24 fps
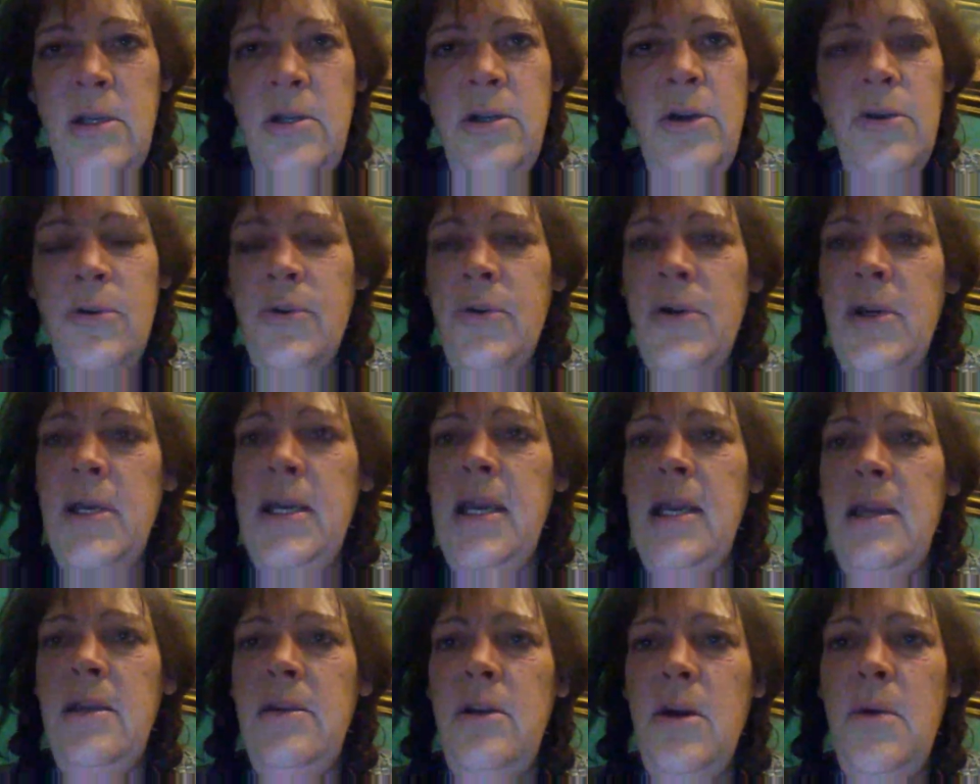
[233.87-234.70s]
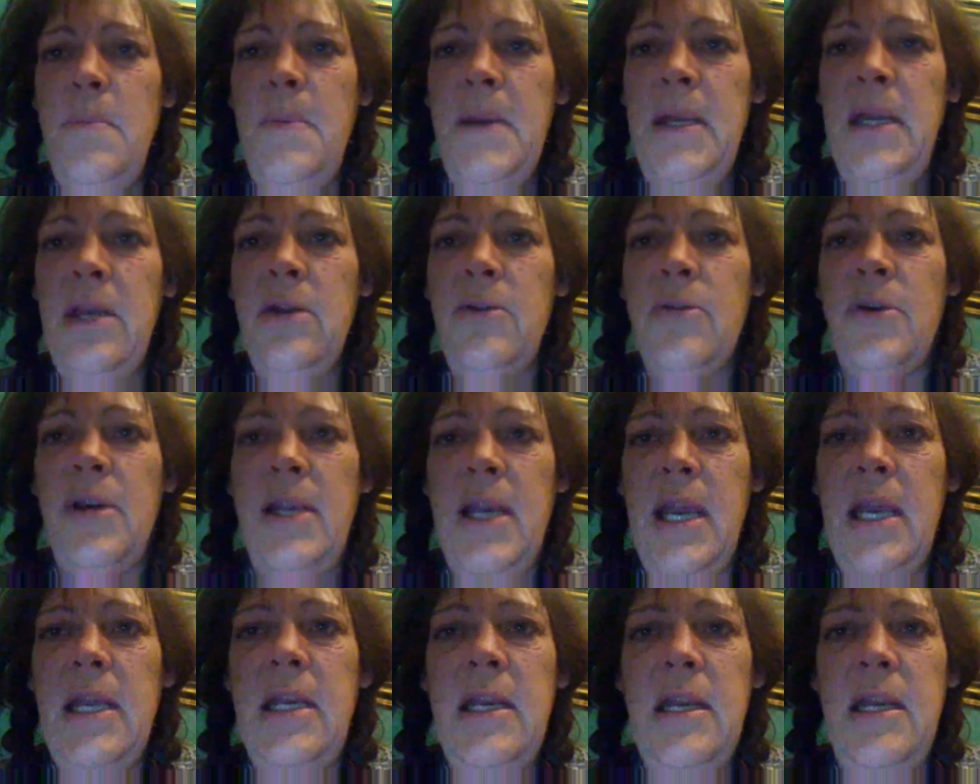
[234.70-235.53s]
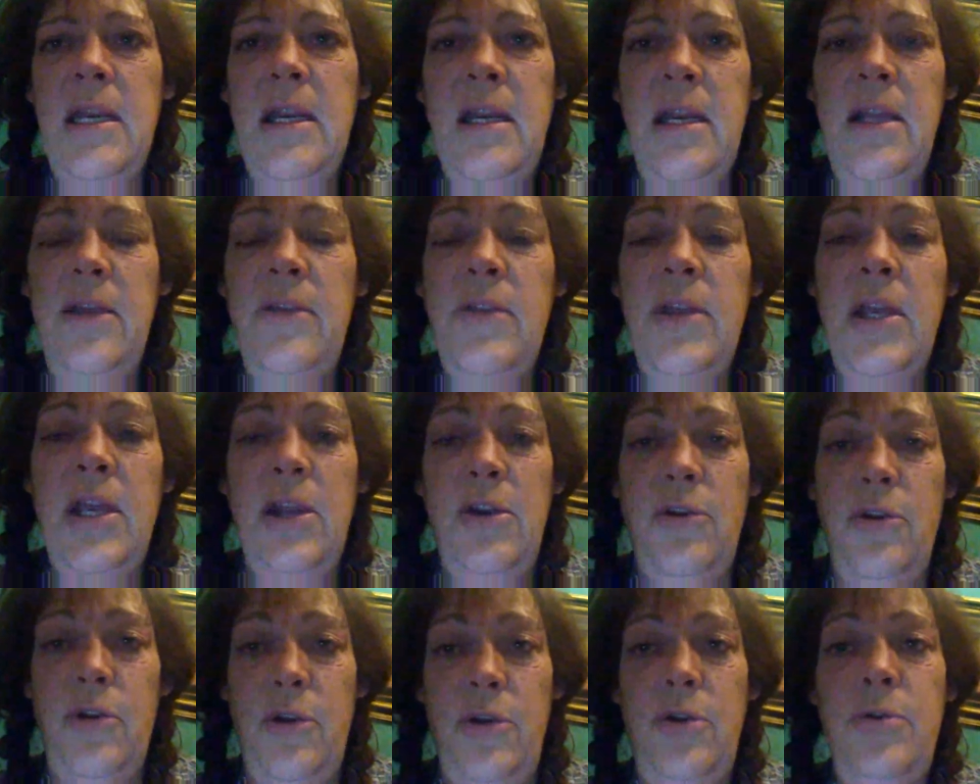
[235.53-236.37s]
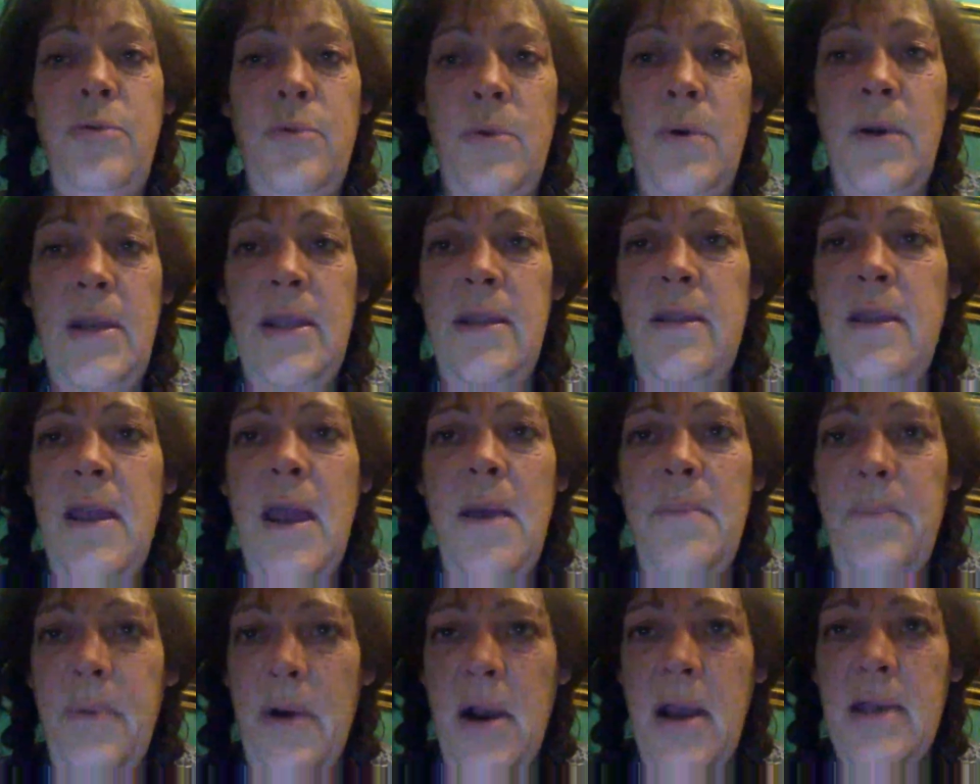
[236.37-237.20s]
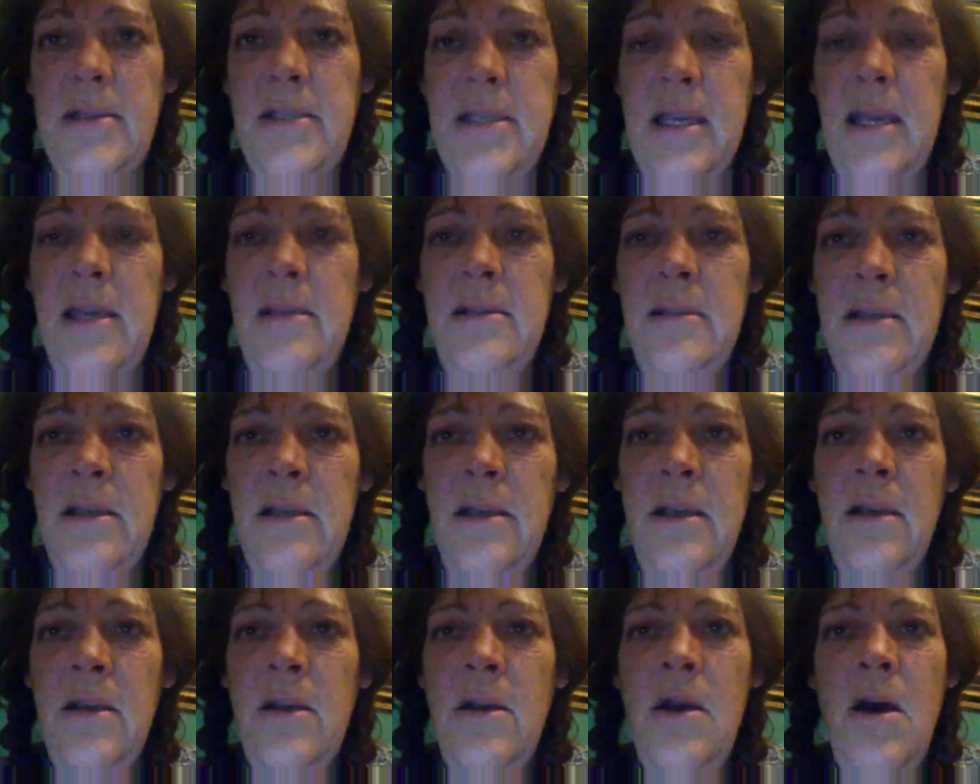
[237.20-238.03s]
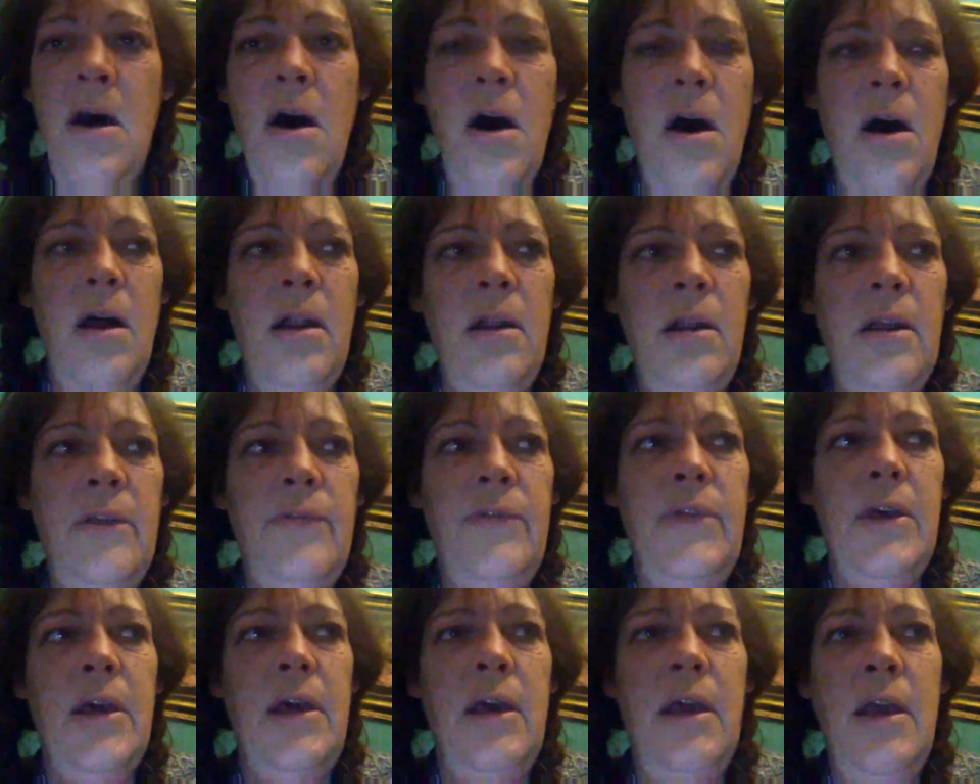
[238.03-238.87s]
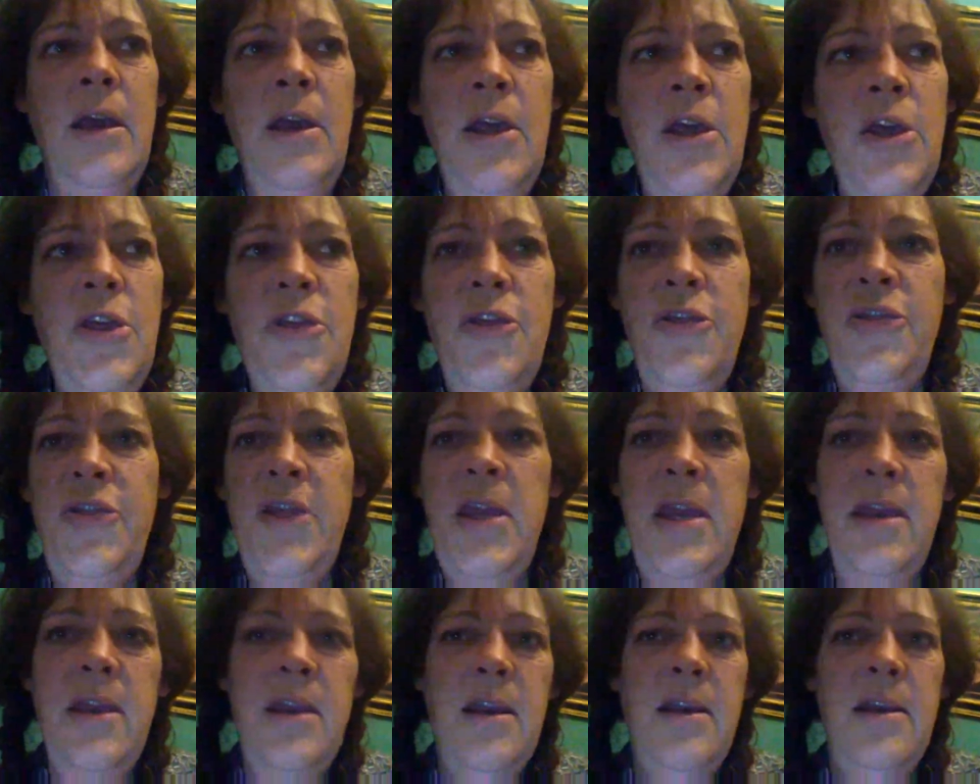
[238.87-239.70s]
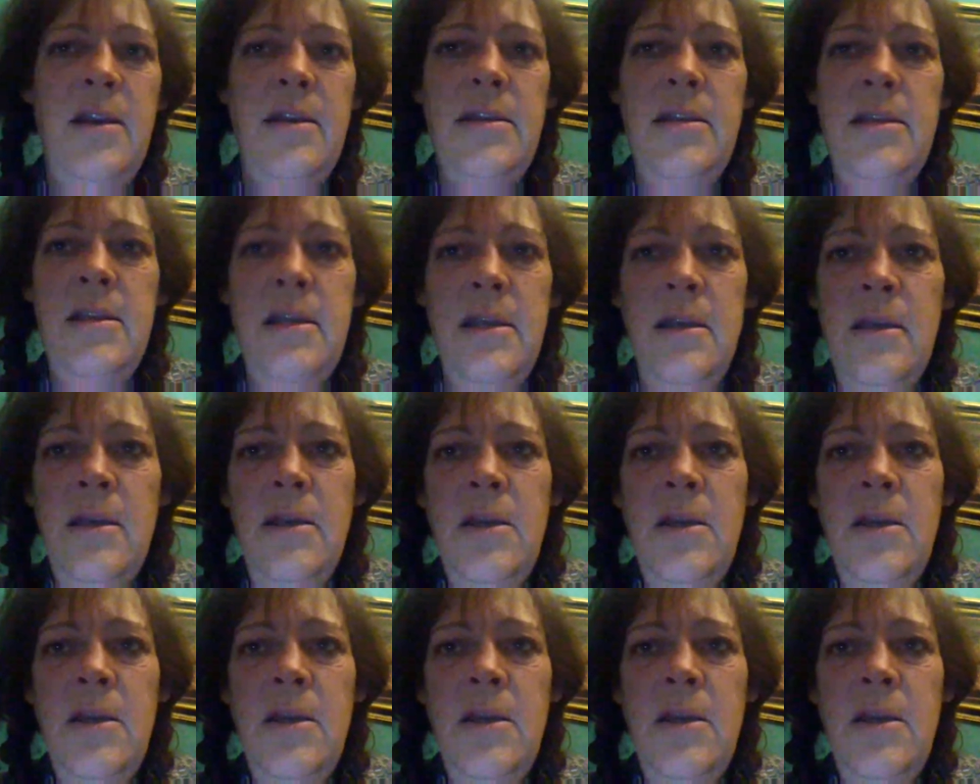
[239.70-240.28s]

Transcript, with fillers: no create nobody created anything new in that process. All of the things